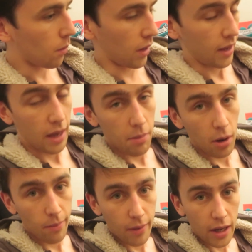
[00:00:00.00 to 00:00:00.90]
We're going to keep
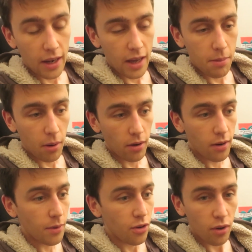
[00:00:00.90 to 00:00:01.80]
it up. We're going to keep
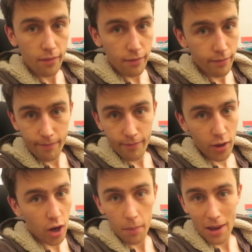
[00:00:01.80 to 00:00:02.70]
on doing stuff.
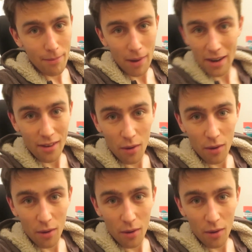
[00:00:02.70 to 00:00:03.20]
You know me, might as